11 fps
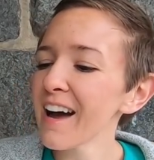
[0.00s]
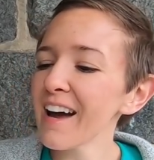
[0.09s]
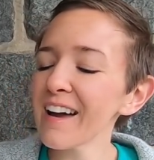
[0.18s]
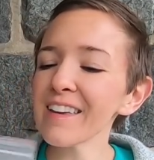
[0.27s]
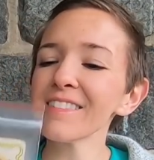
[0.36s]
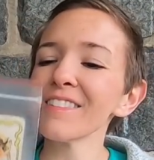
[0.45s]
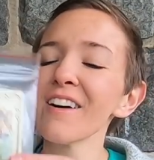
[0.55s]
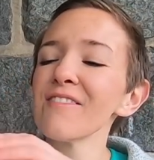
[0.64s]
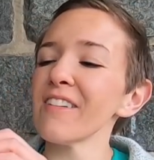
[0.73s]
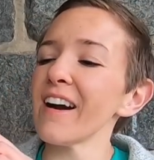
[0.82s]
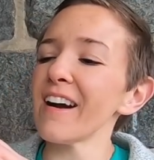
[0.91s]
I
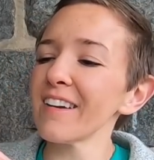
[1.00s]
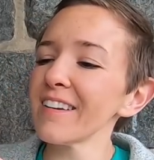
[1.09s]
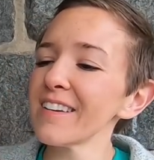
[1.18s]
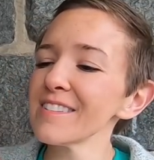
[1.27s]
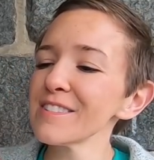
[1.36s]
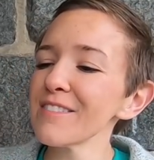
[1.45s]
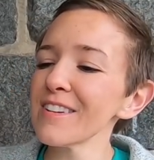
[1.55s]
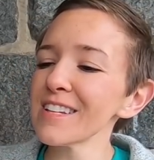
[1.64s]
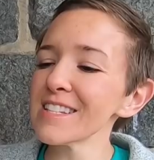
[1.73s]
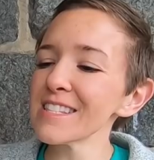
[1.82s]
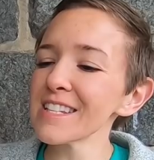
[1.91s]
love that. So
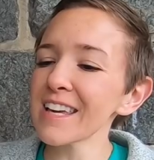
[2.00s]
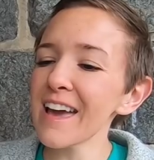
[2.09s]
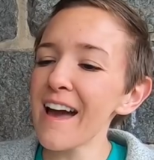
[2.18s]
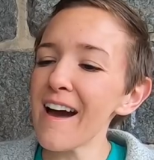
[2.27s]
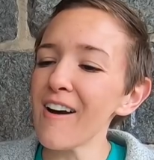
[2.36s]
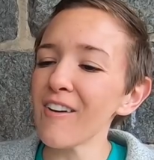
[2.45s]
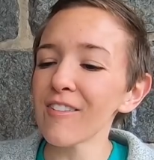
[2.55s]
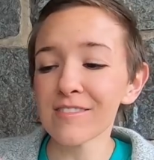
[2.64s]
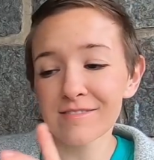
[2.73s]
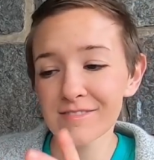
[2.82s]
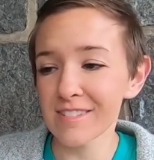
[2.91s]
it is a cow.
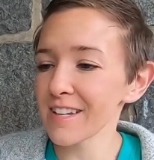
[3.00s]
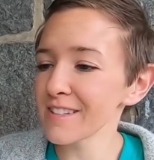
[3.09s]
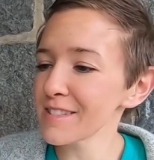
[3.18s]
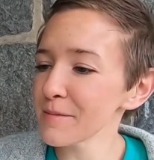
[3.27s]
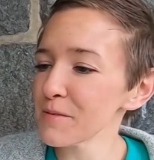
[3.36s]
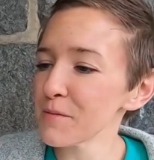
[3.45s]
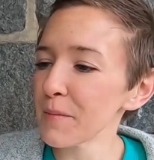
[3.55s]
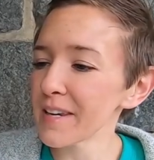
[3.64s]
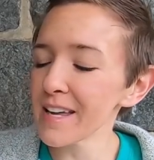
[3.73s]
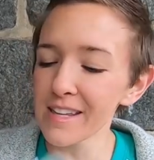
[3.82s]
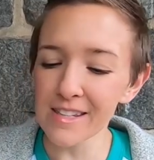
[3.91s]
Some of you
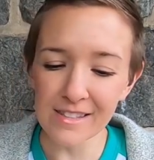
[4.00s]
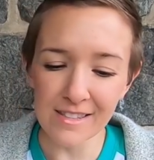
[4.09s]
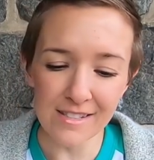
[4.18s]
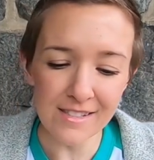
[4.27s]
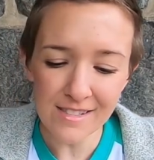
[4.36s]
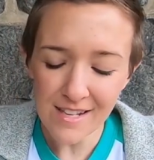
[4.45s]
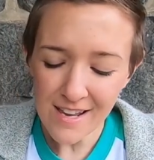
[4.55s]
might not like this.